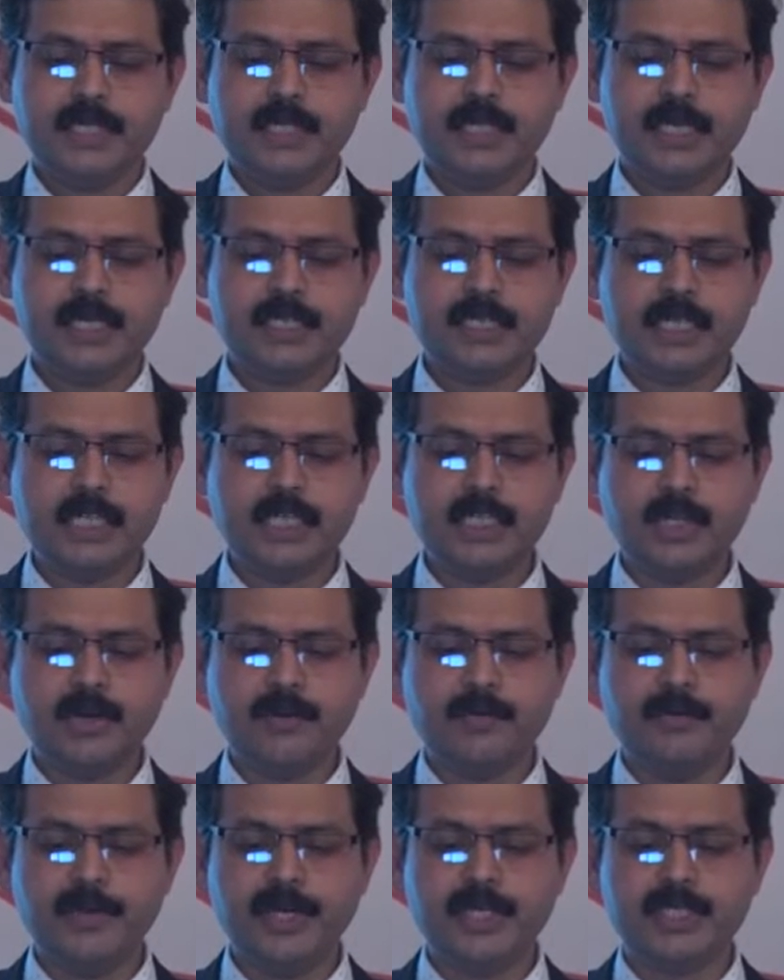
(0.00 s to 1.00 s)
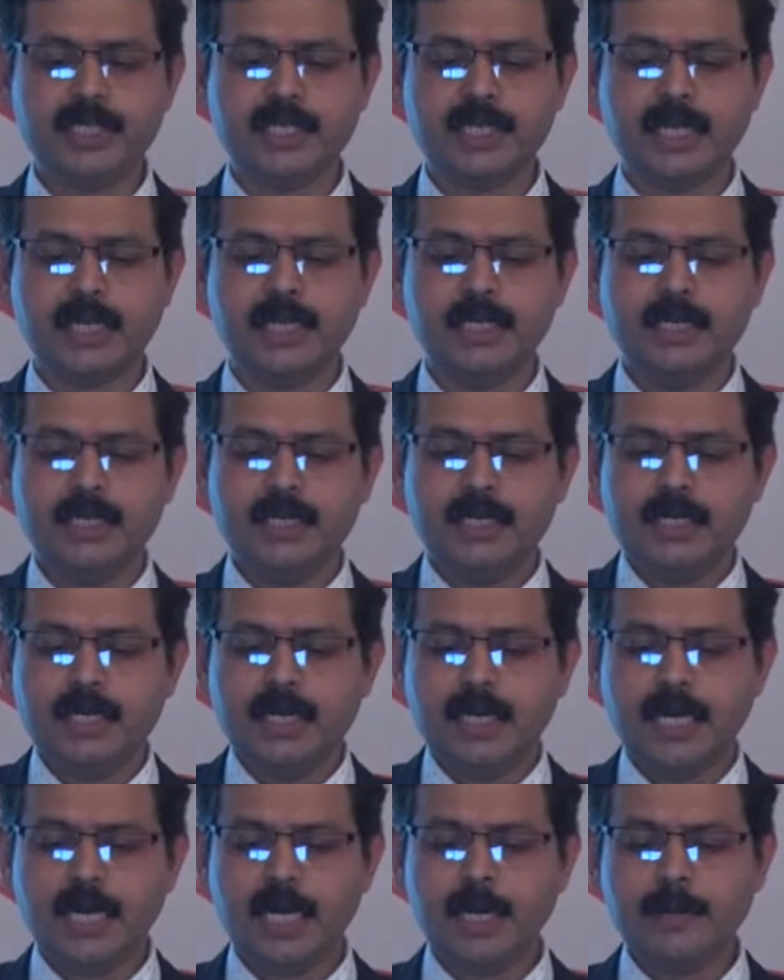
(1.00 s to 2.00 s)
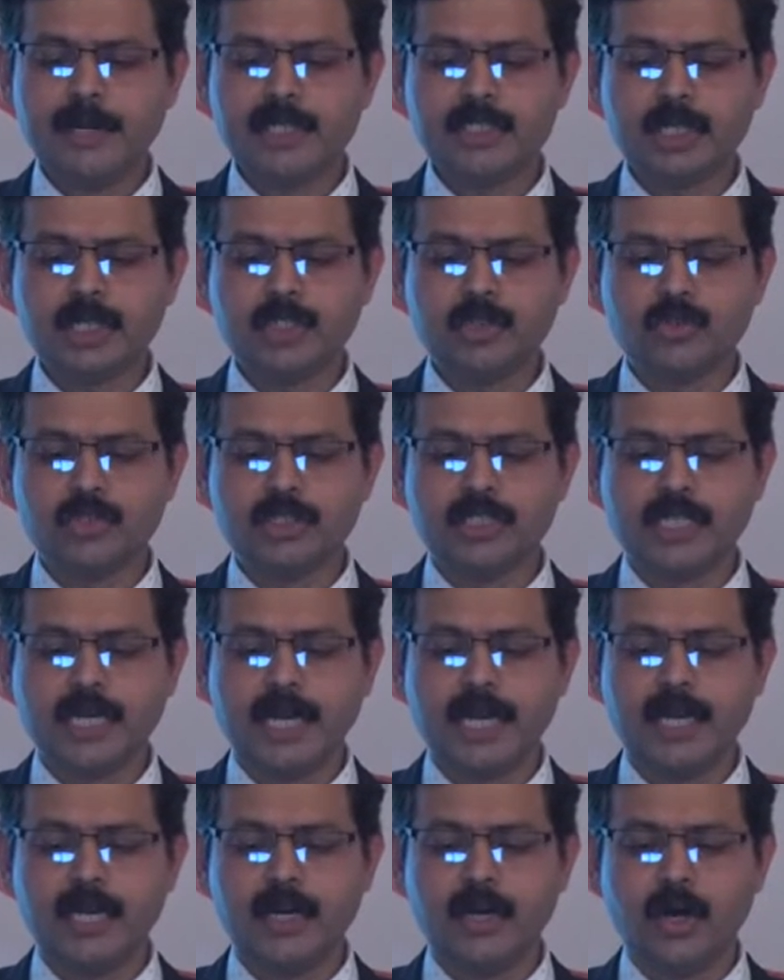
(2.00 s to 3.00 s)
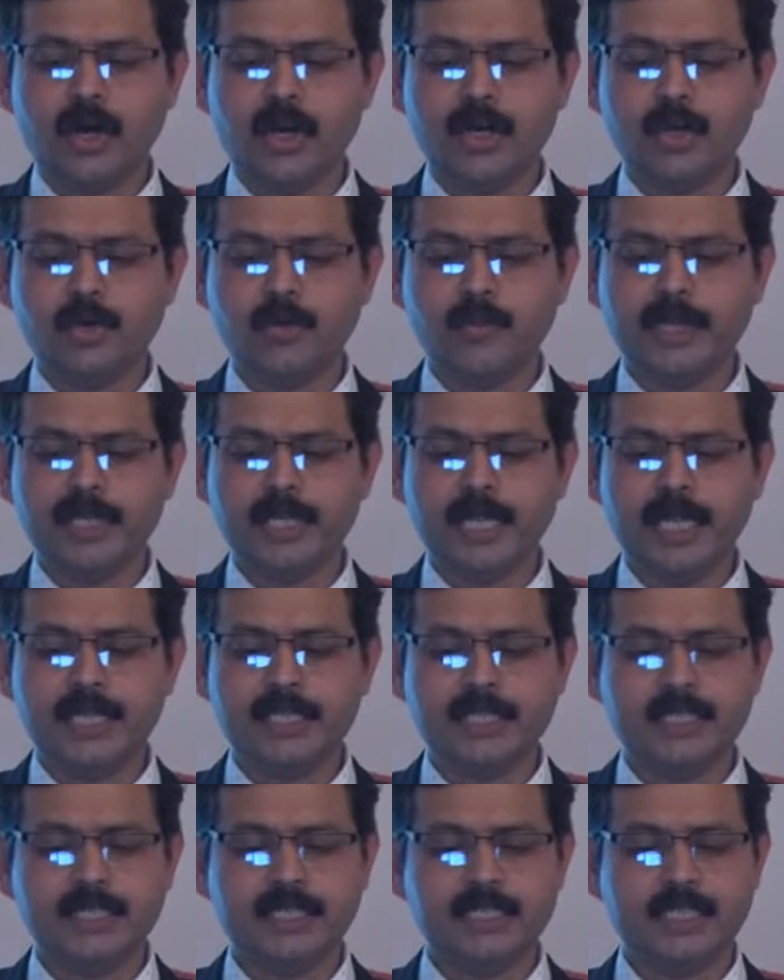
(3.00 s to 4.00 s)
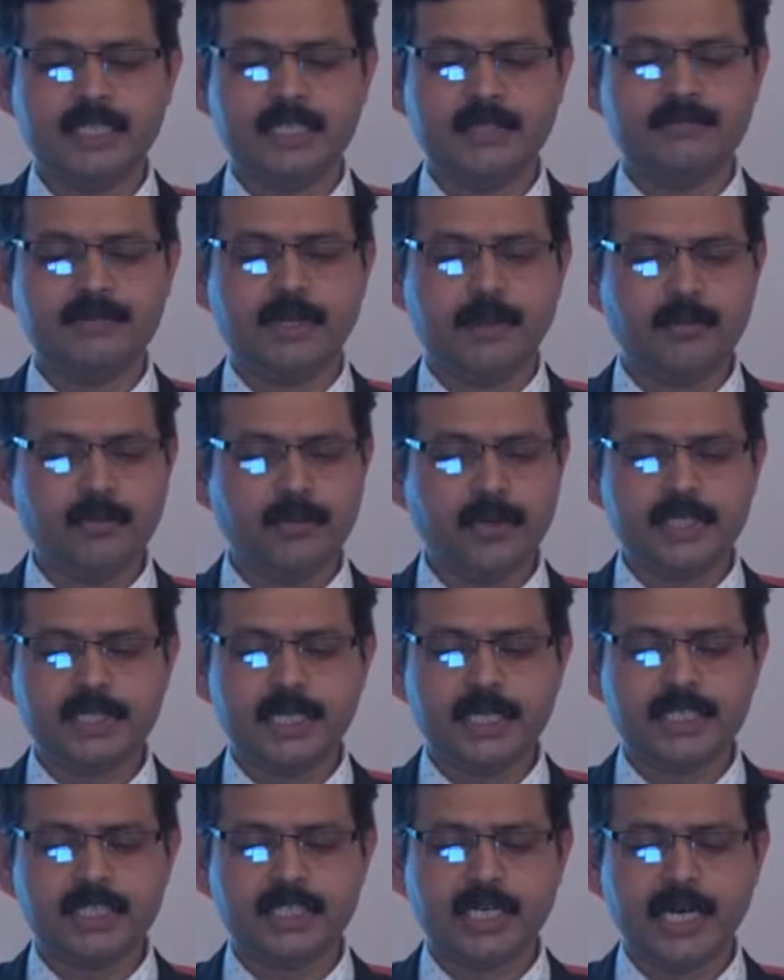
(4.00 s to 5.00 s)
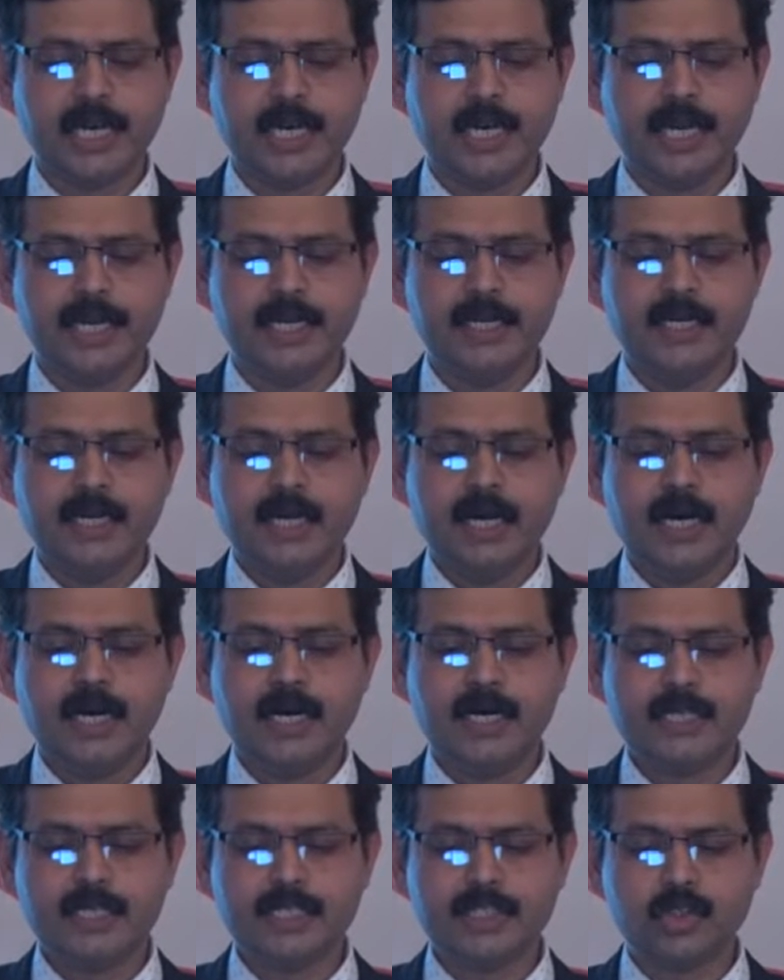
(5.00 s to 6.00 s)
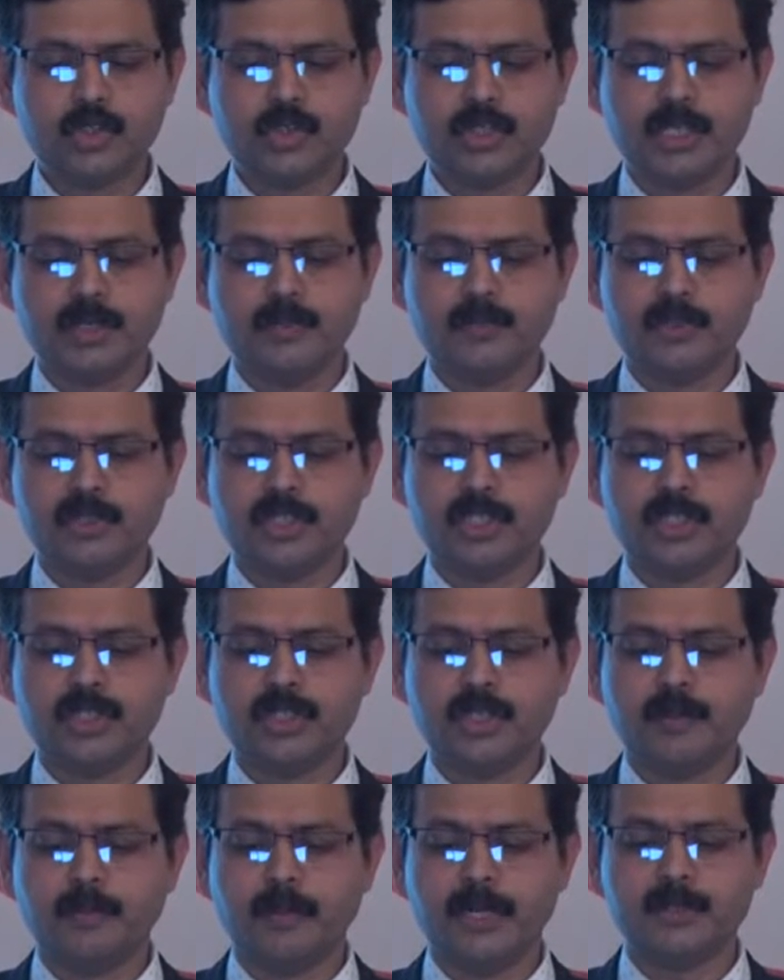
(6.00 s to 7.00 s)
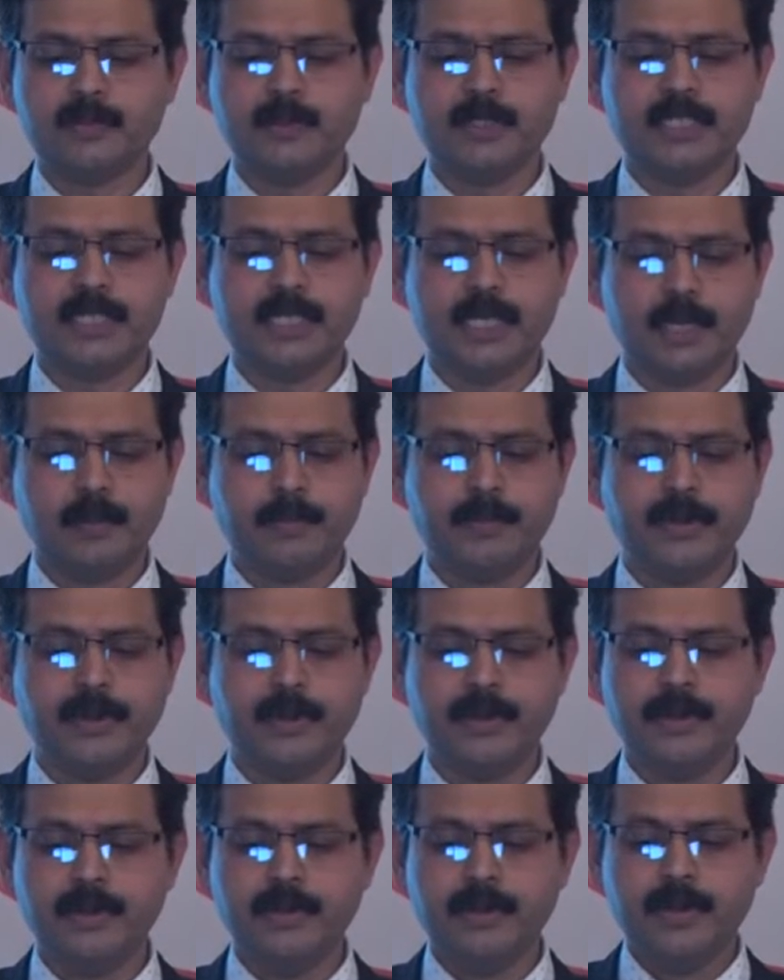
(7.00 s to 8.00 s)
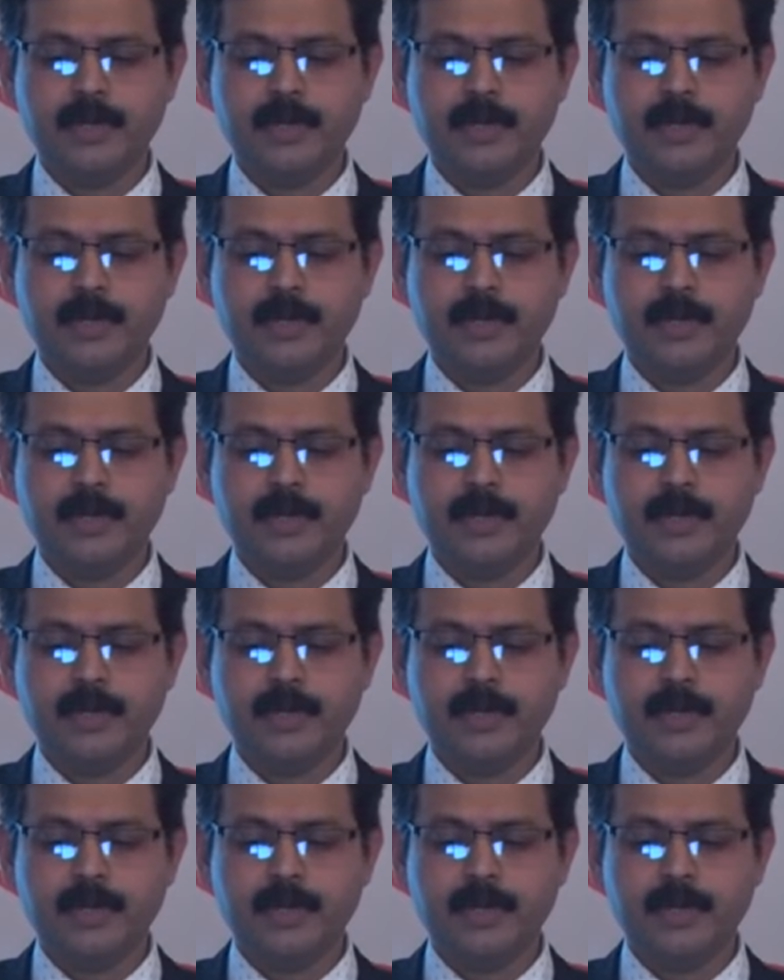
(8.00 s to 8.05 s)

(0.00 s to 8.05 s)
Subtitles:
The result of major randomized control trial on Human Health Initiative WHI trial and HERT estrogen progesterone replacement therapy